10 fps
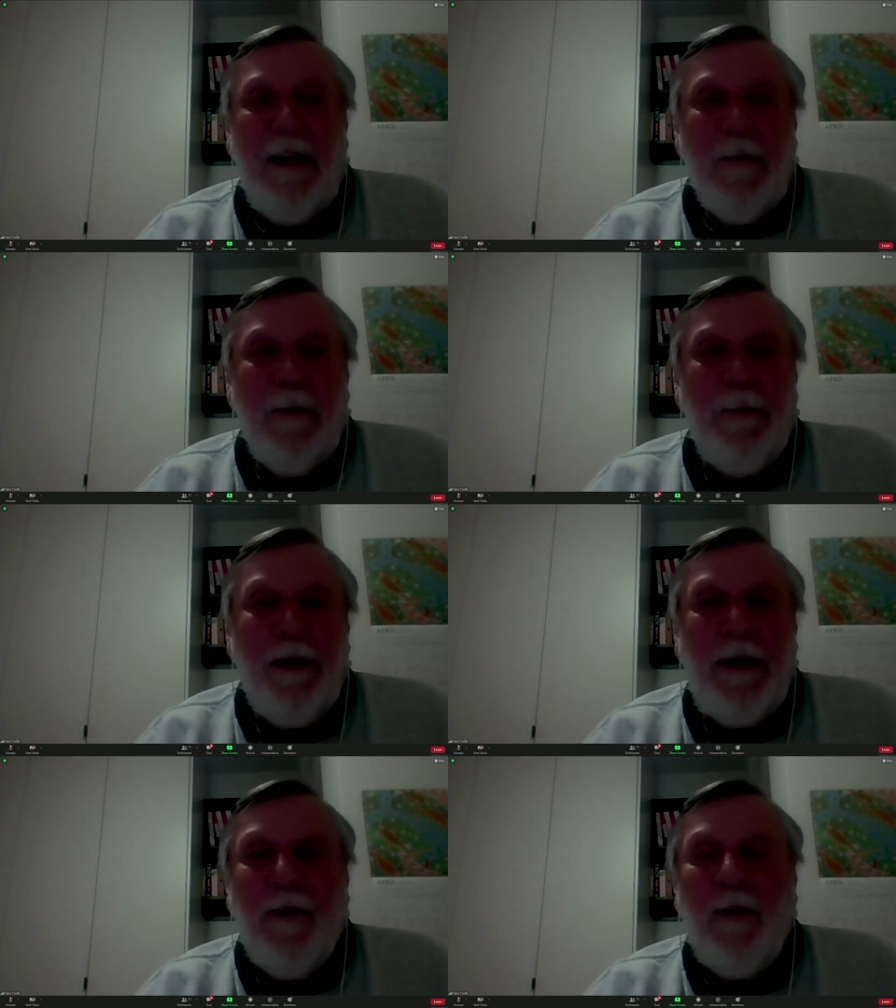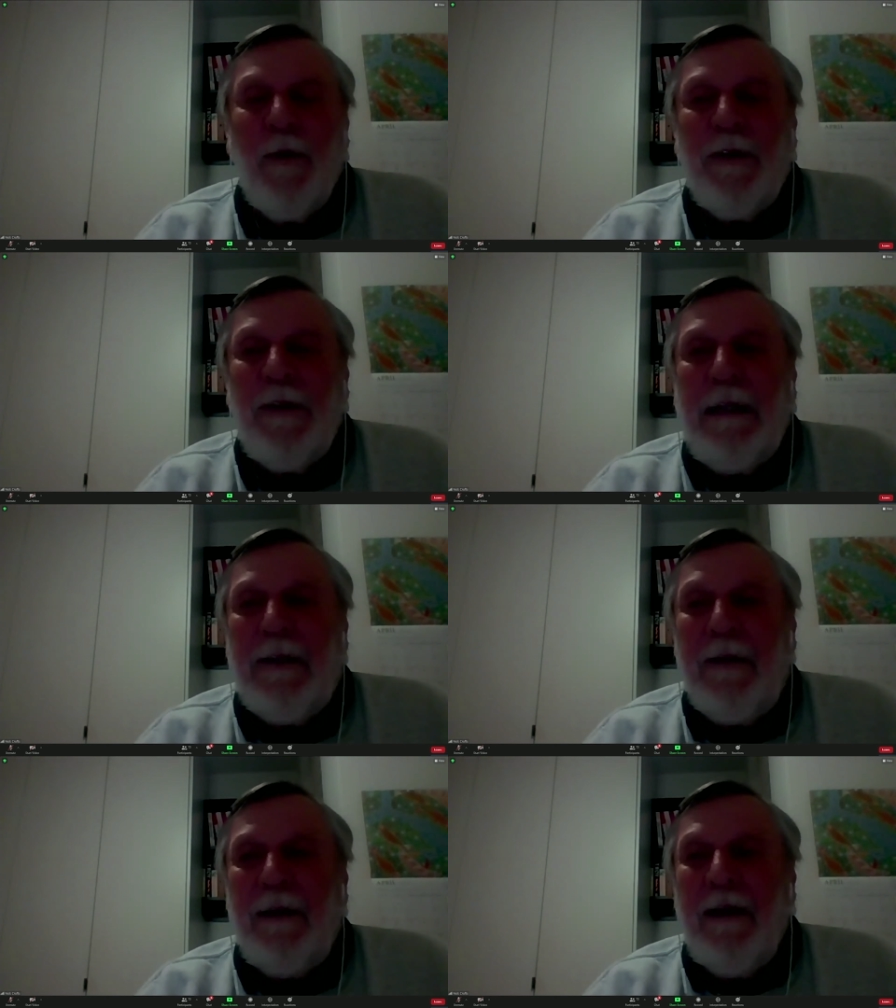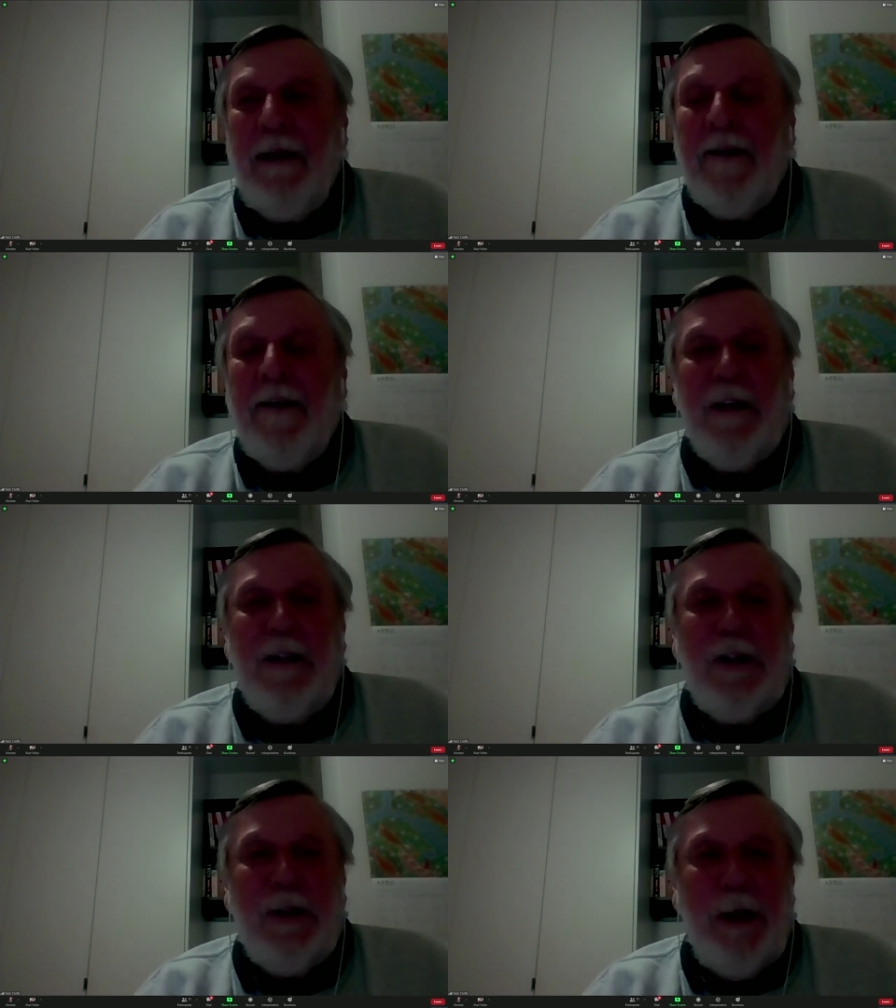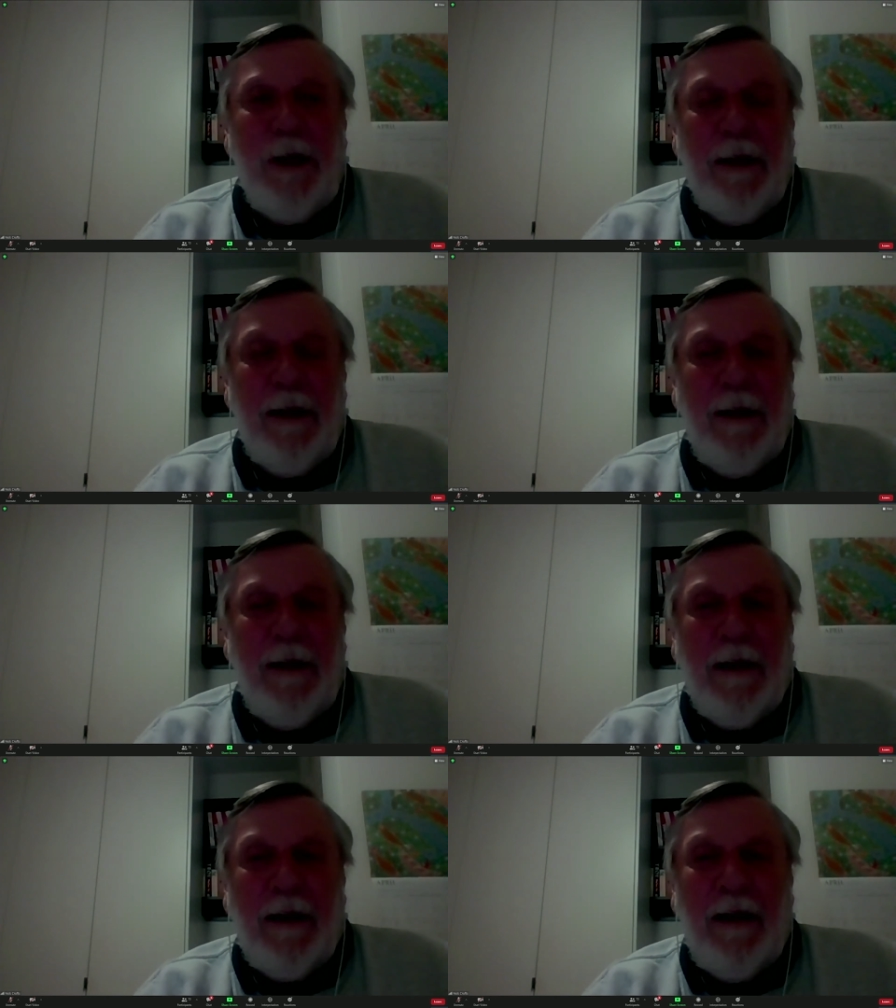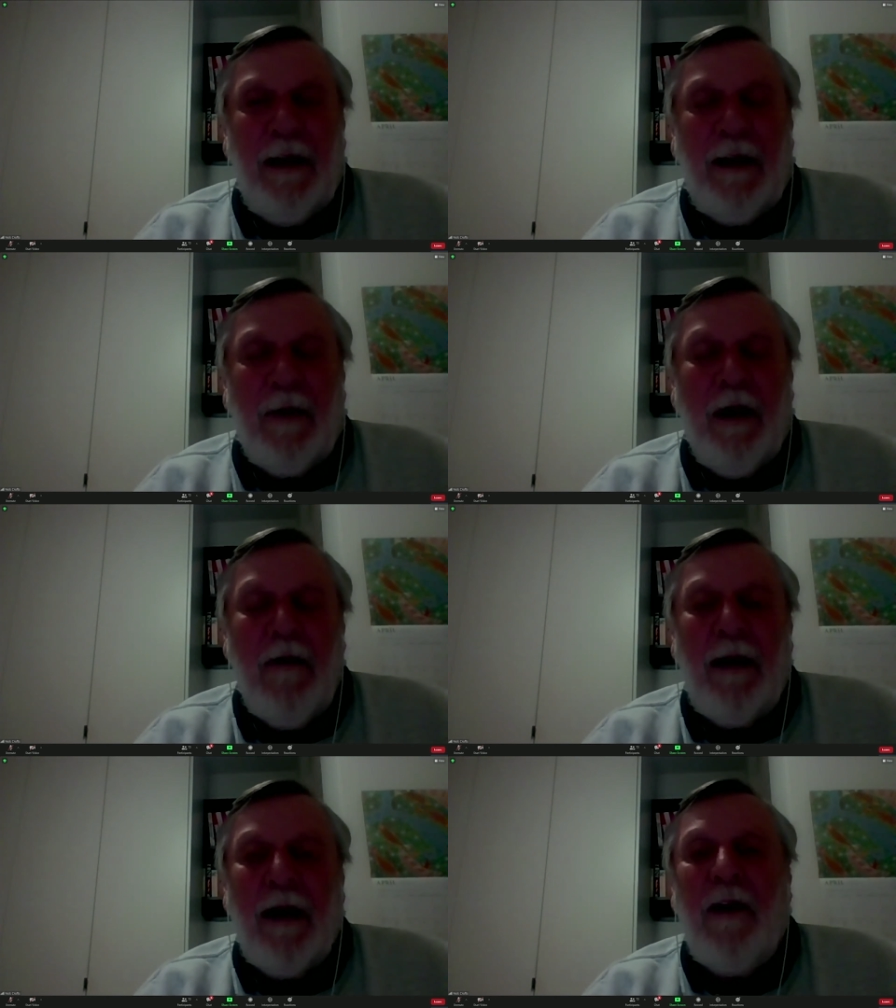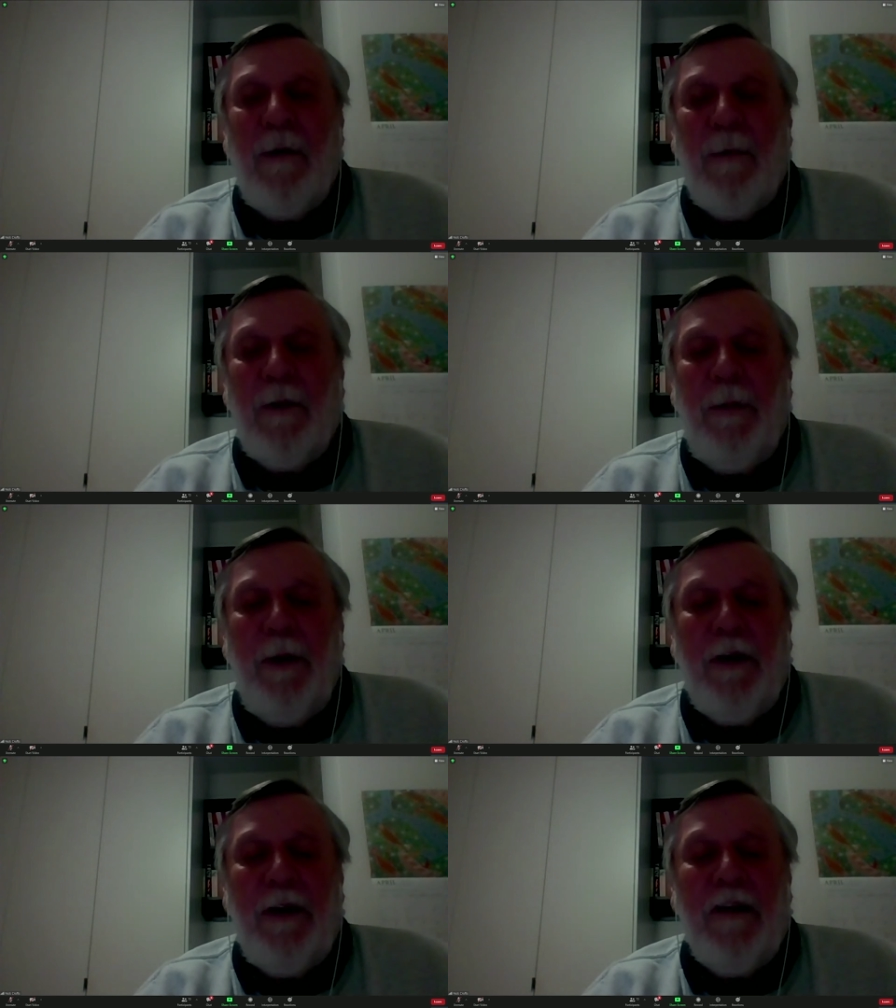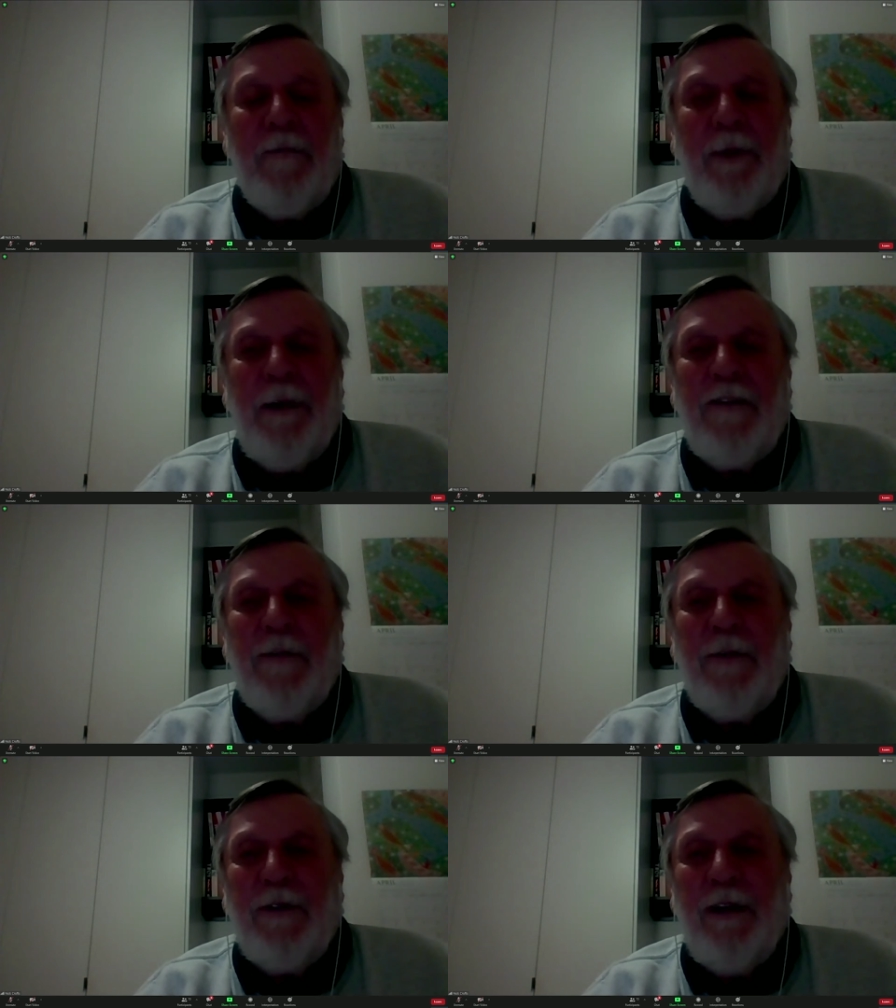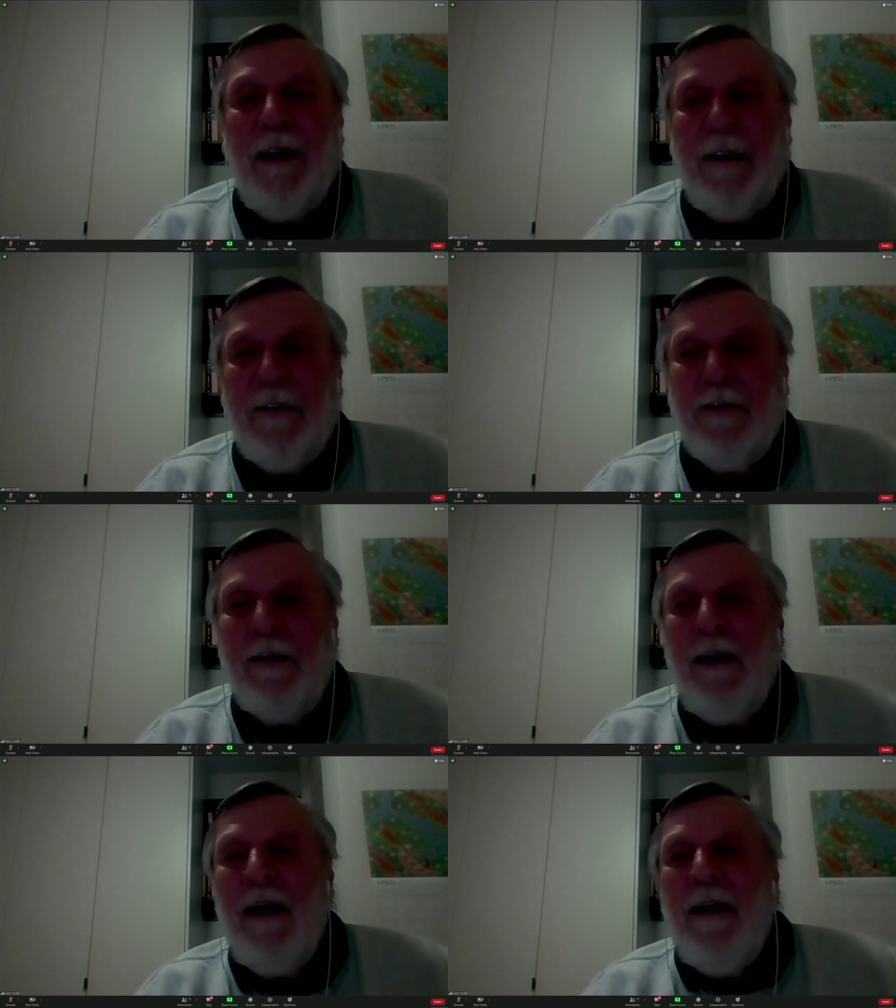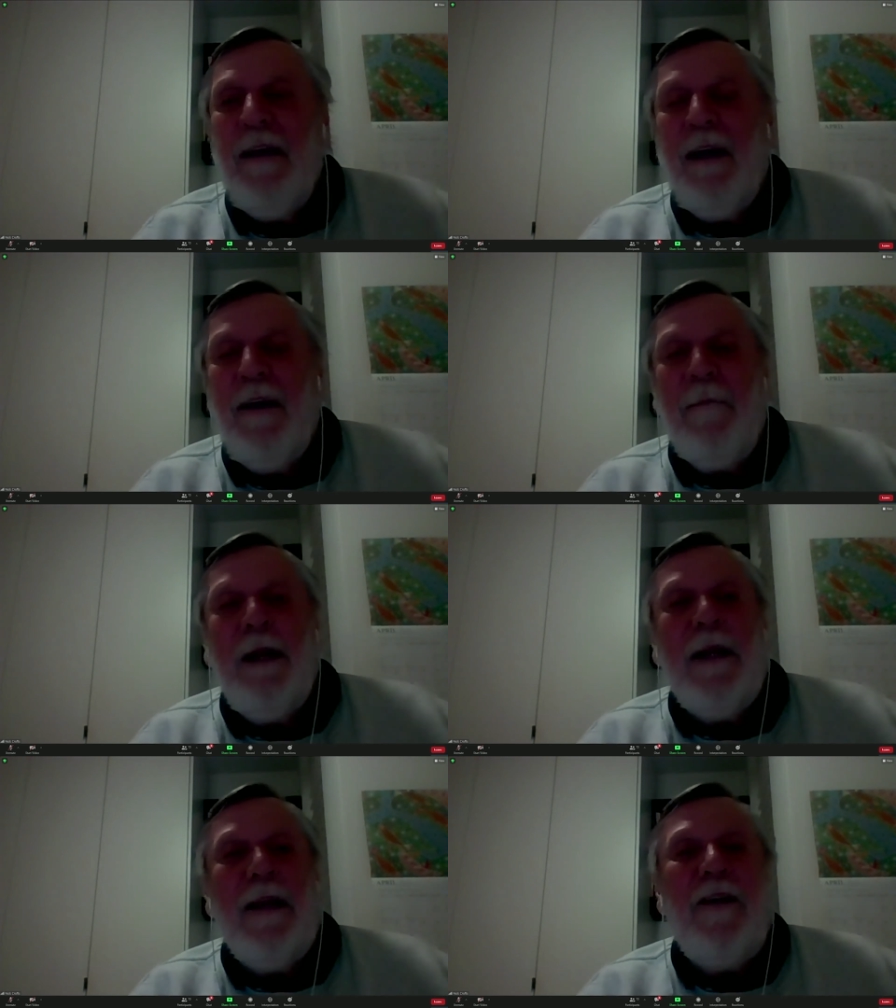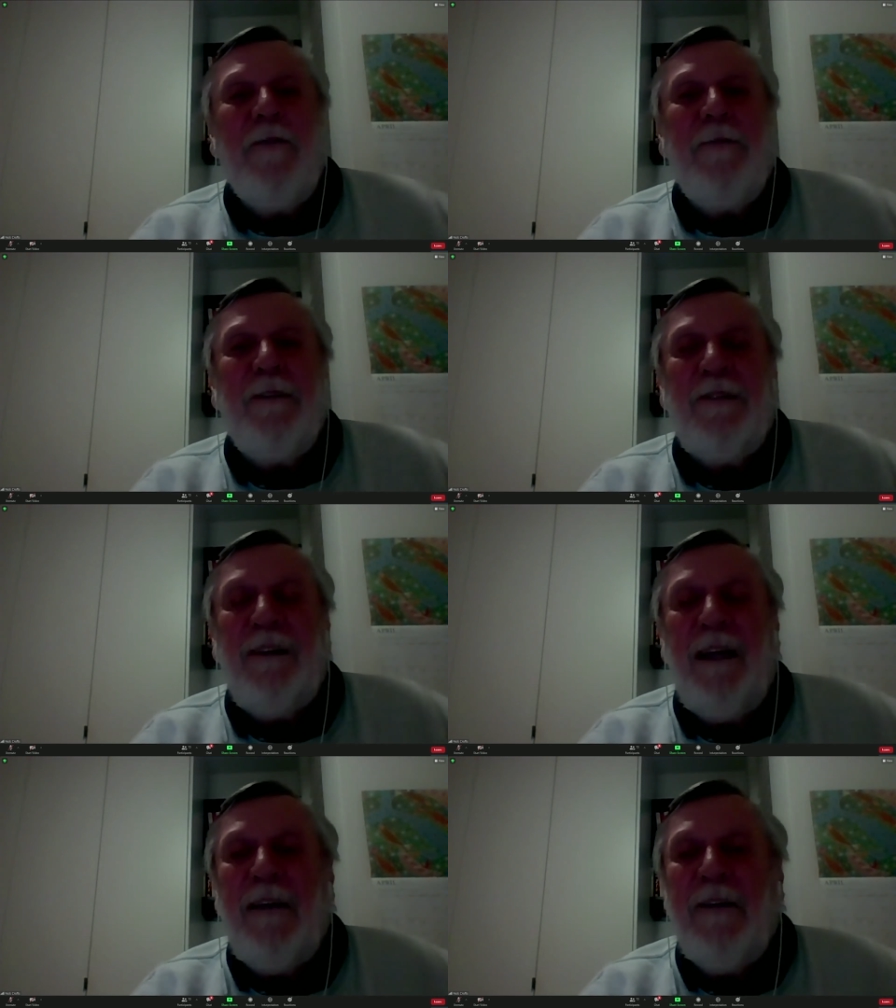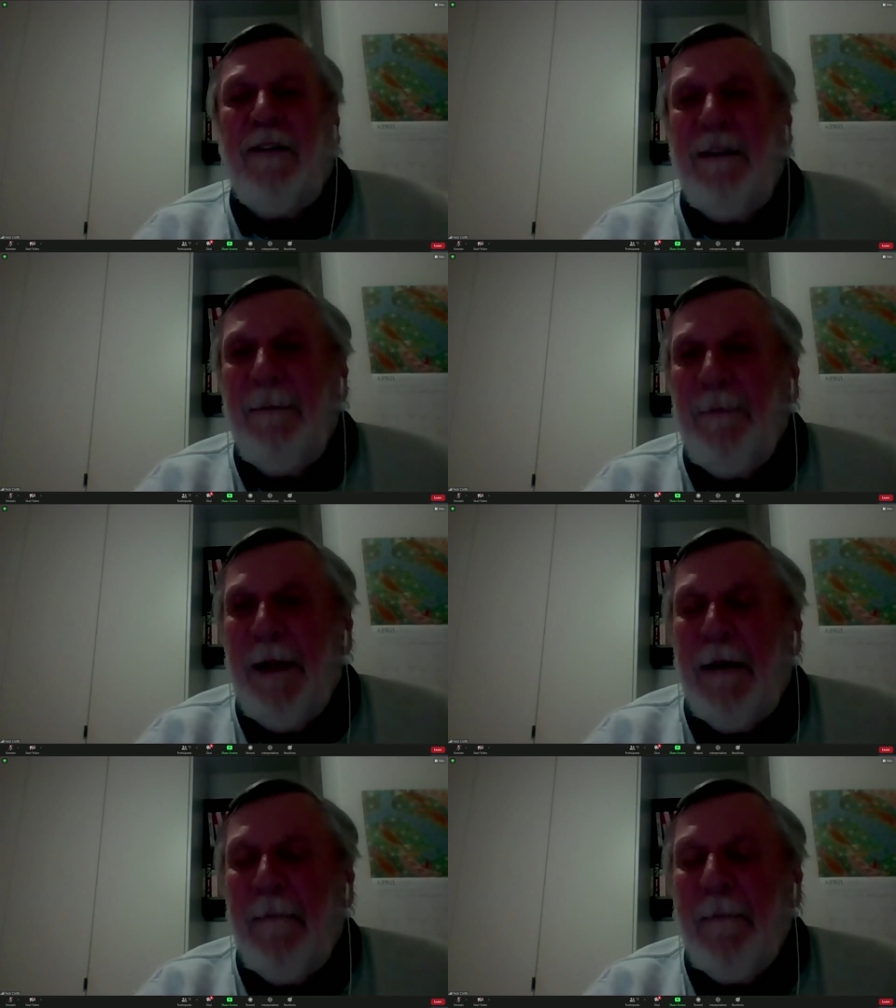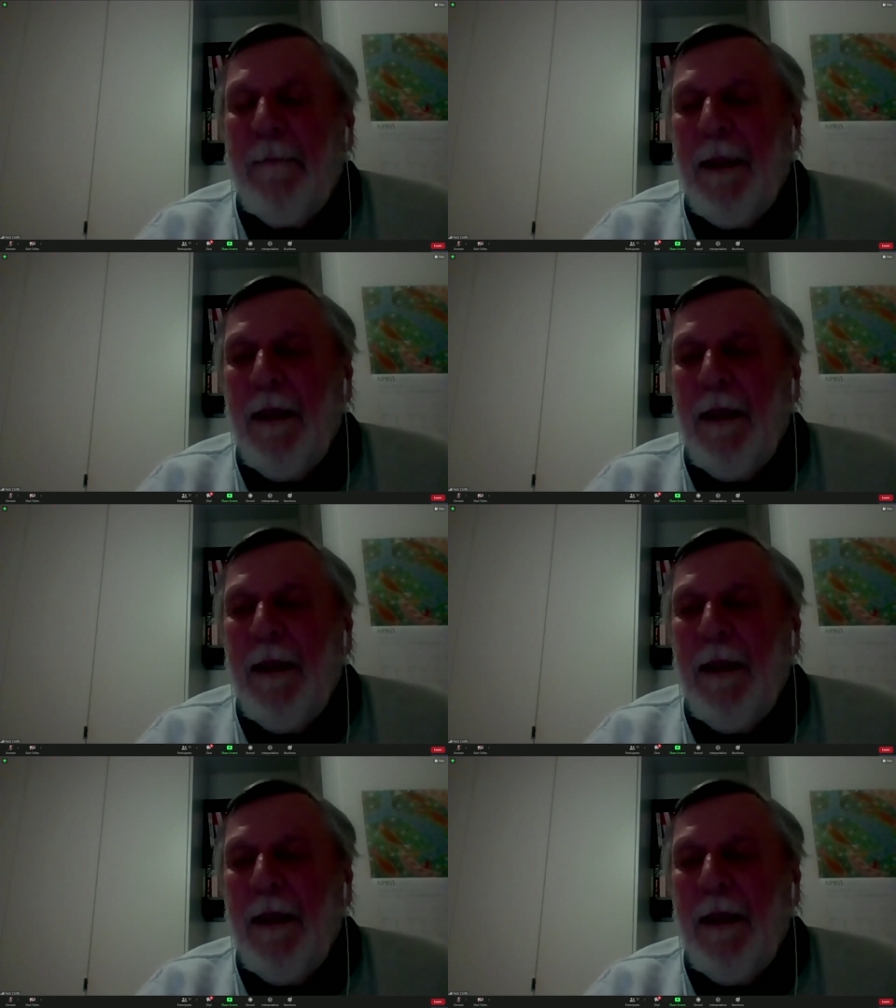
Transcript: with me or with Neil, and they can join a, a, a growing global community of police who are trying to uh, make a difference and um,